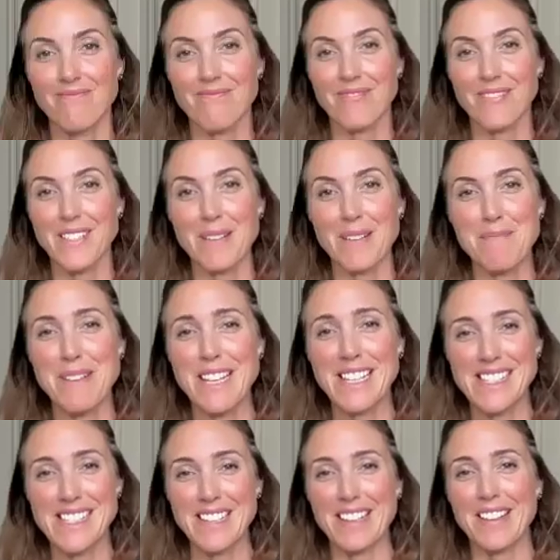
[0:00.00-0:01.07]
Mm-hmm.
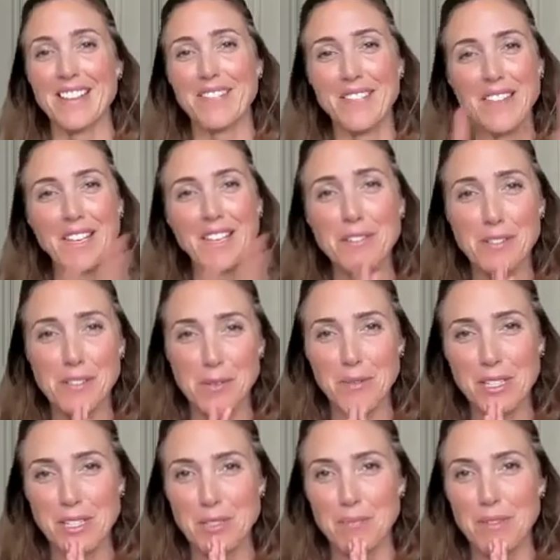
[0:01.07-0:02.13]
Amazing. Thank you
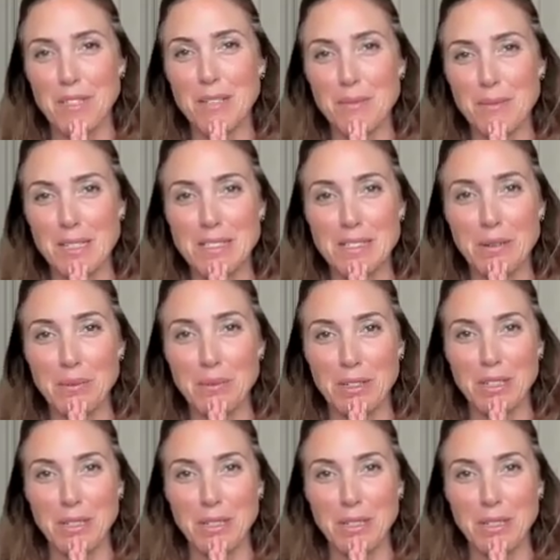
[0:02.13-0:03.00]
so much. It's been amazing